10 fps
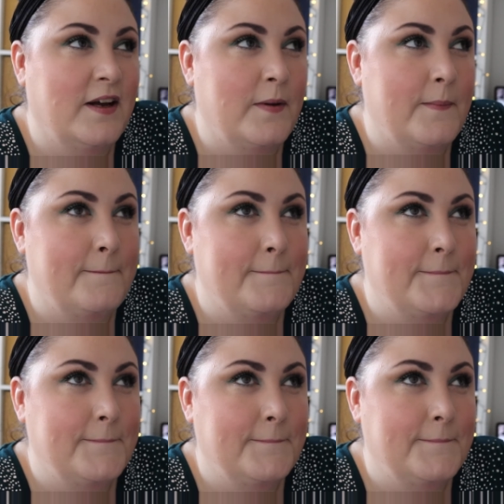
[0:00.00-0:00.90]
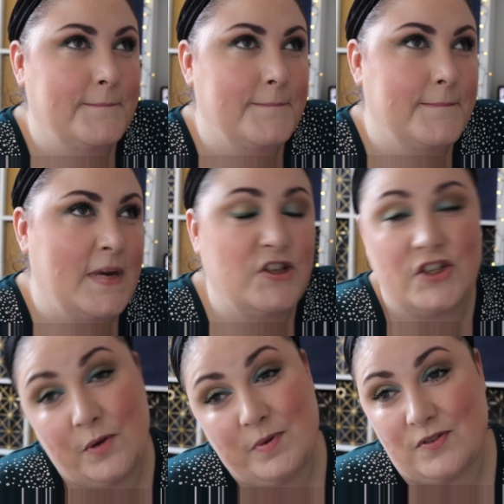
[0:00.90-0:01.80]
I just
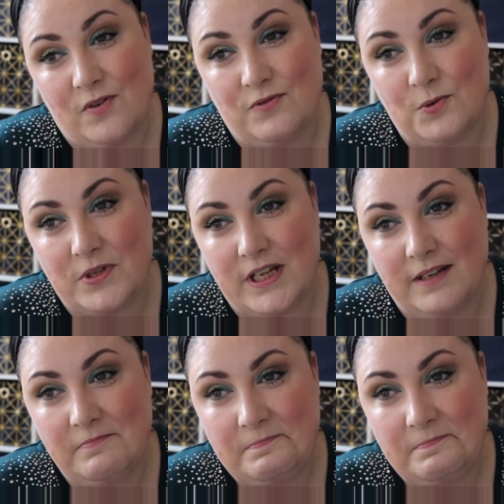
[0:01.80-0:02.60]
hope it's not a 40.